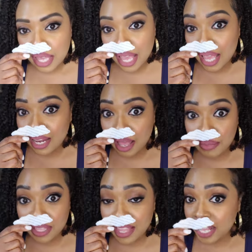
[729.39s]
And I
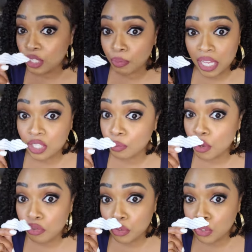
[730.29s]
mean, that's it's
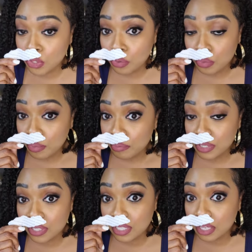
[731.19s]
beautiful too,
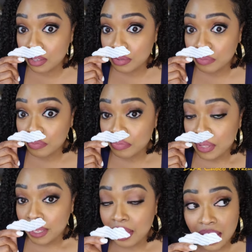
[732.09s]
but still.
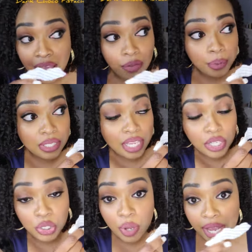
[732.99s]
Then I have a
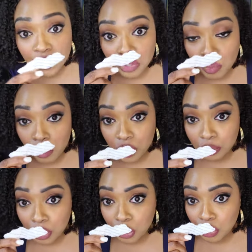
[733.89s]
pistachio ice cream one, which
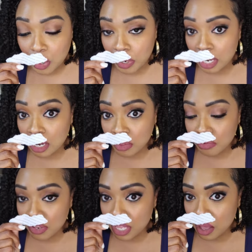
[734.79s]
I'm going to show you in another
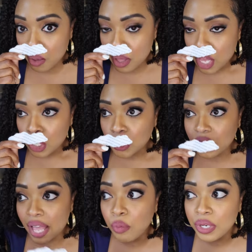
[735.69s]
video. So
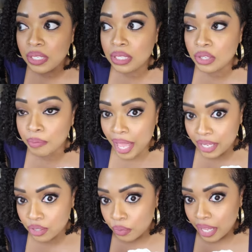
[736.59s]
that one is still
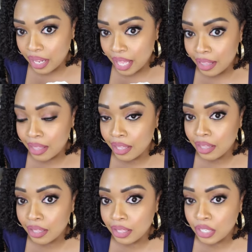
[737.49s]
macerating. And the,
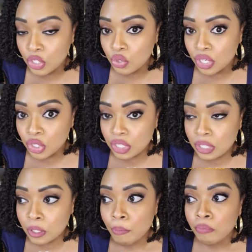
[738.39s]
the
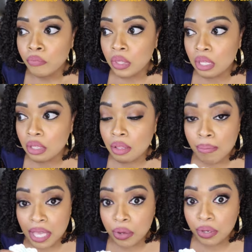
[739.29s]
instructions, the, the
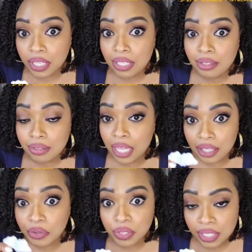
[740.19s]
maker, he they
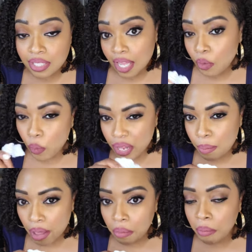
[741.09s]
literally say wait
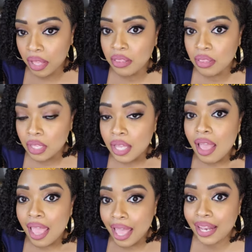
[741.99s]
about a month.
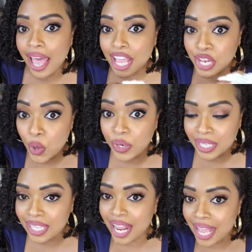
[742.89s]
And I
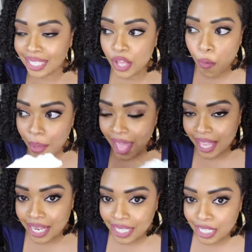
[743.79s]
notice that as I go
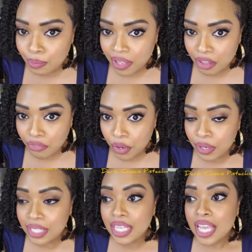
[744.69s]
back and as I smell that
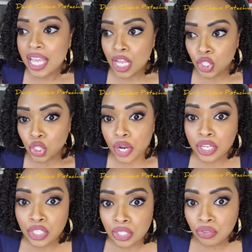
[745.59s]
fragrance, it's
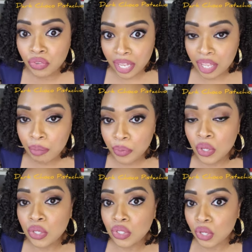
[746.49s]
starting to develop.
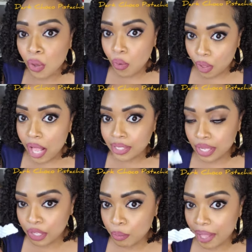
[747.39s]
So I'll
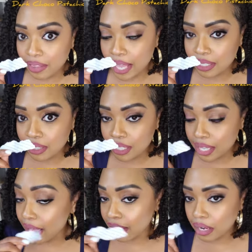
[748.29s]
tell you about that,
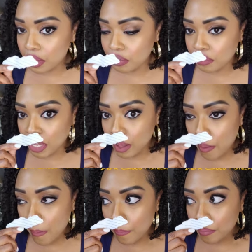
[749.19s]
that in another
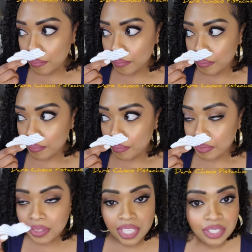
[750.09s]
video.
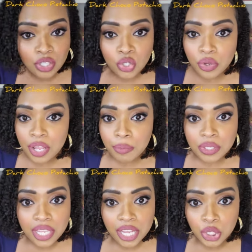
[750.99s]
But this is straight up
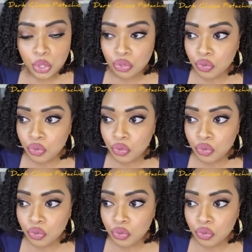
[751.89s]
pistachio.